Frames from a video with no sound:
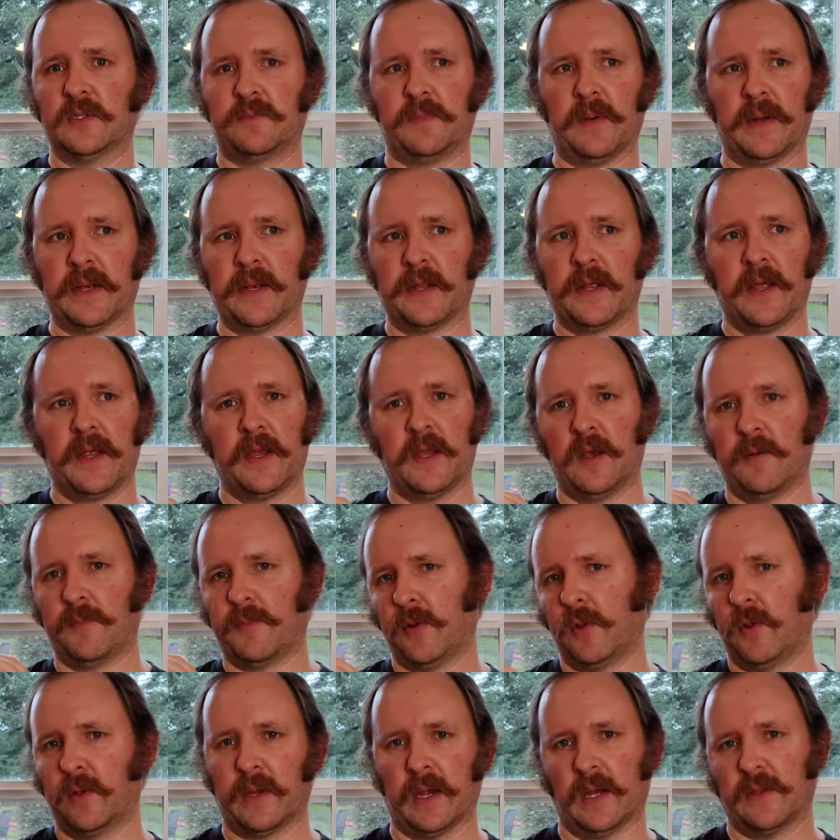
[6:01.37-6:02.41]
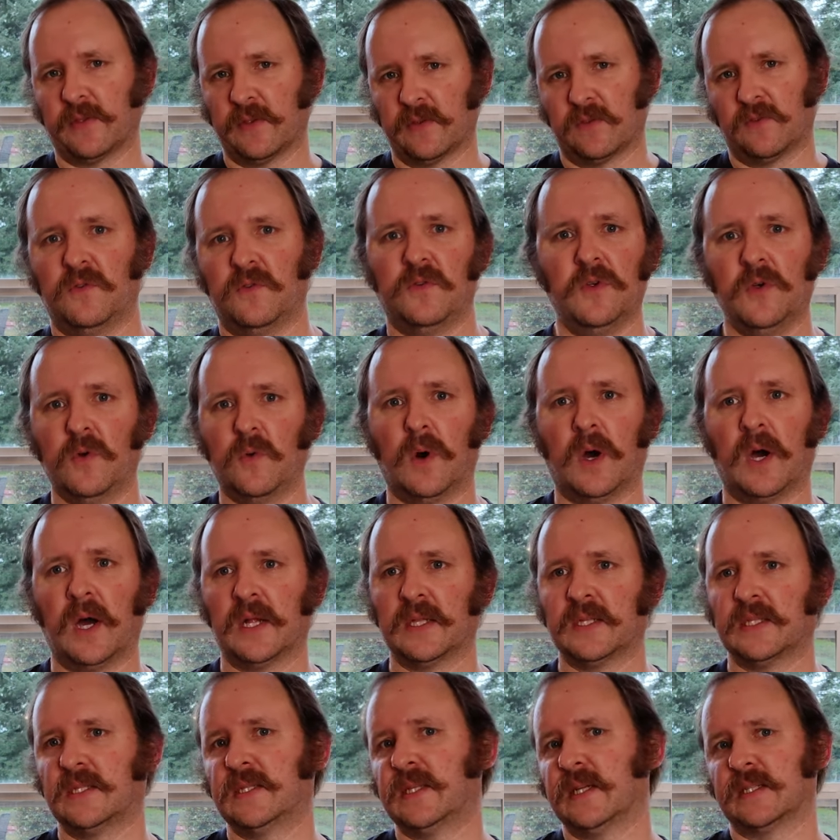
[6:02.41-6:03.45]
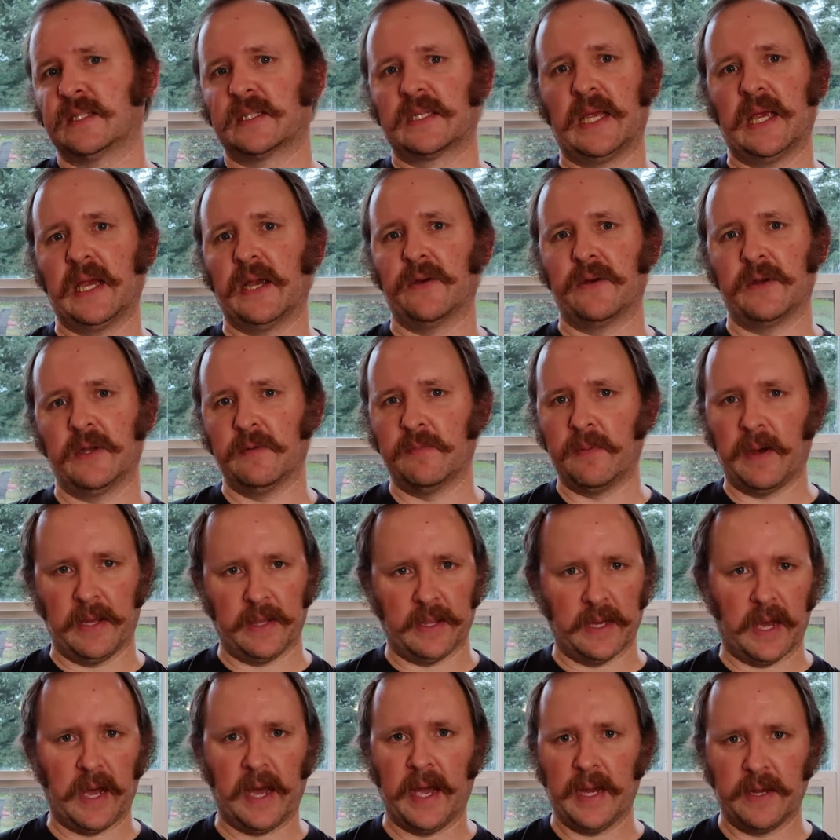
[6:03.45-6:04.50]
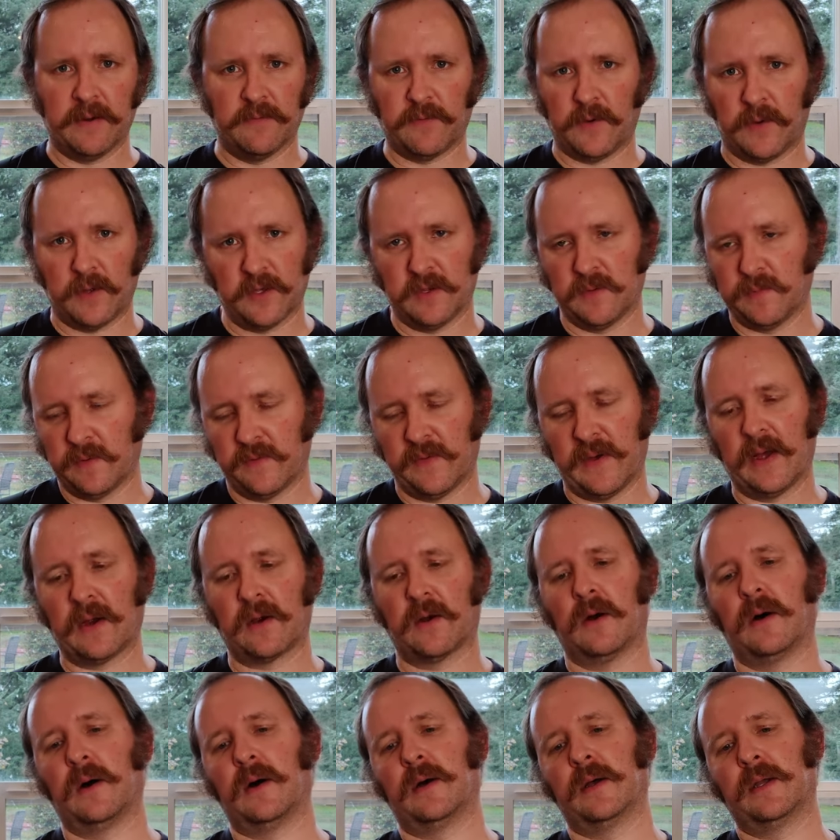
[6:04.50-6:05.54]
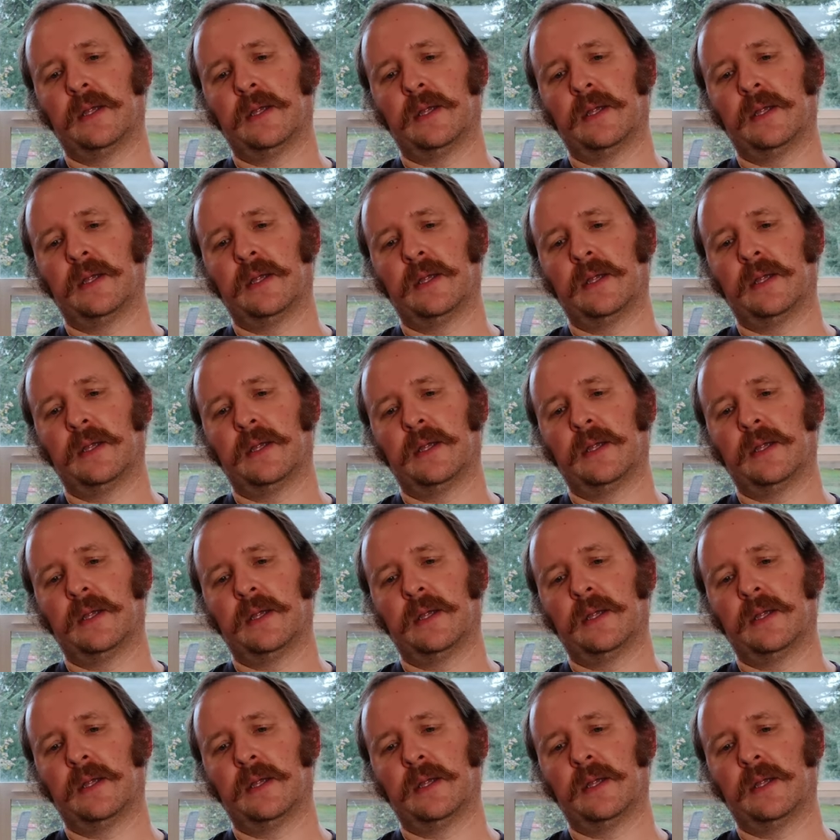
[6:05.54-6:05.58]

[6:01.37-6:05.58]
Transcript: but you're pulling out nuance that's carried by the high volume of alcohol.